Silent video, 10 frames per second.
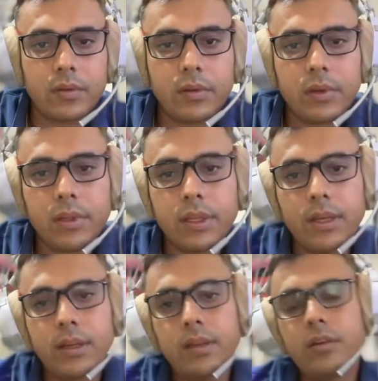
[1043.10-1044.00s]
I think
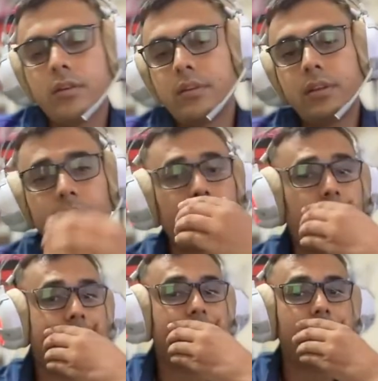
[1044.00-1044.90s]
I lost this
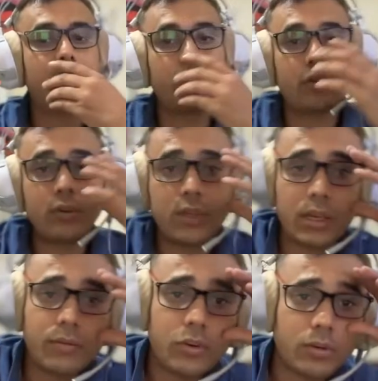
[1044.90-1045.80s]
match because I
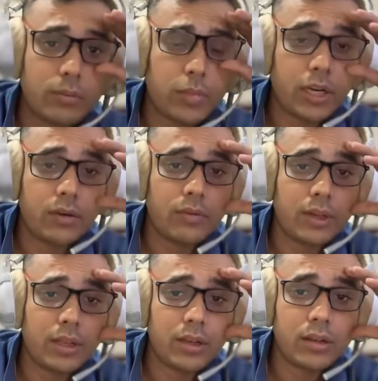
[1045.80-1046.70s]
have not played well.